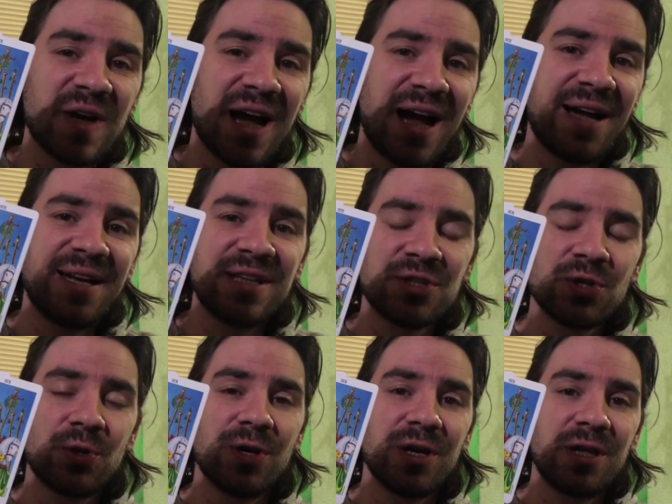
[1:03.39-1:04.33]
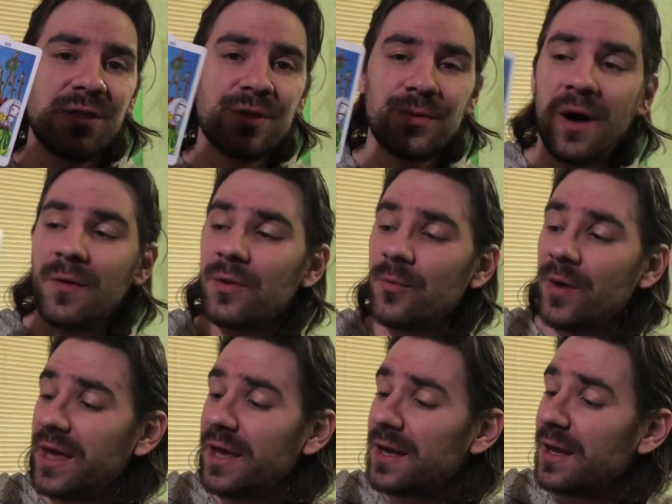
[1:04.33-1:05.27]
can enjoy throughout the
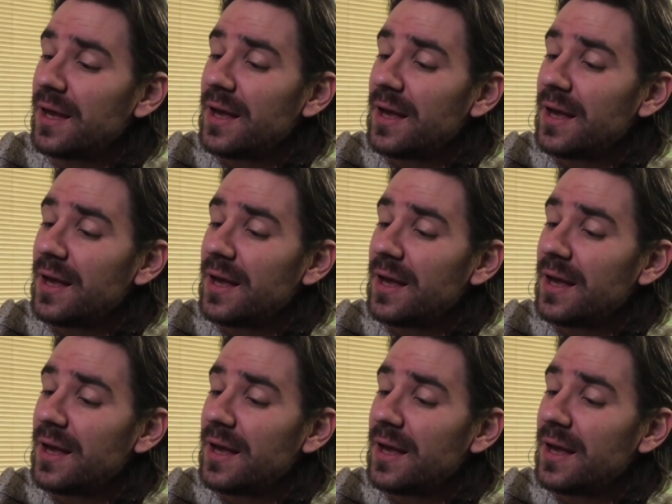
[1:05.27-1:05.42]
week.